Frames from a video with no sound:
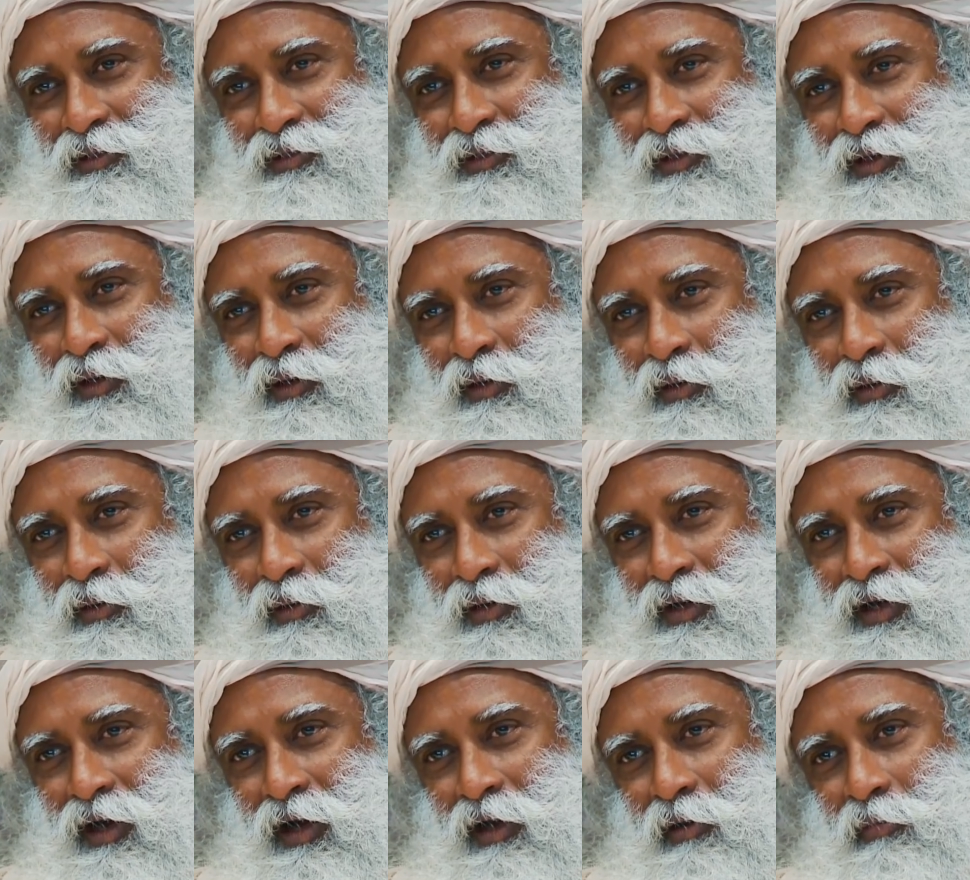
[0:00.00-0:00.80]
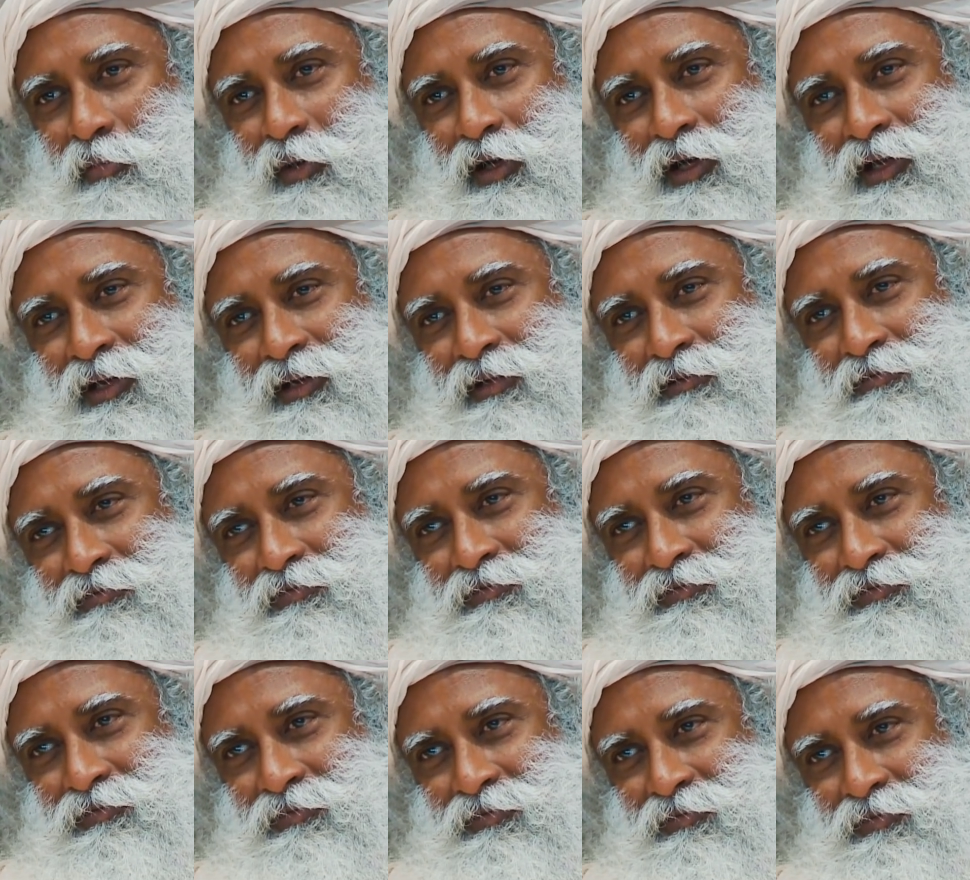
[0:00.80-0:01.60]
So, Kal
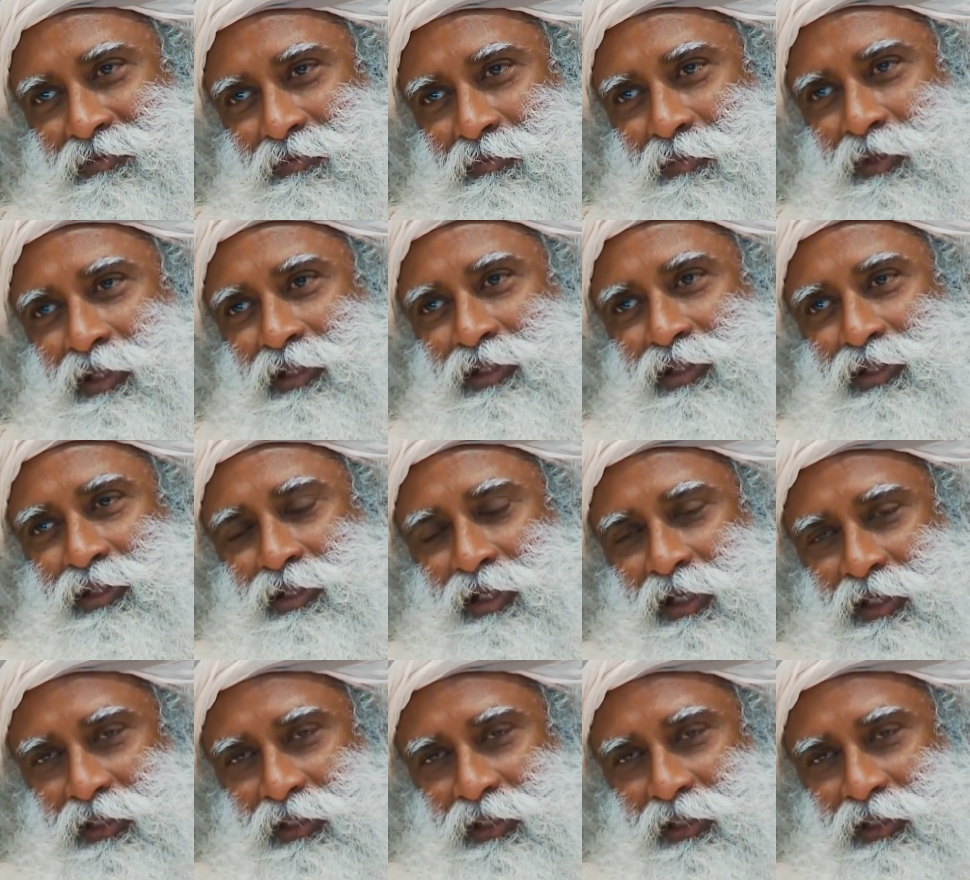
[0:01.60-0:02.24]
Bhairav means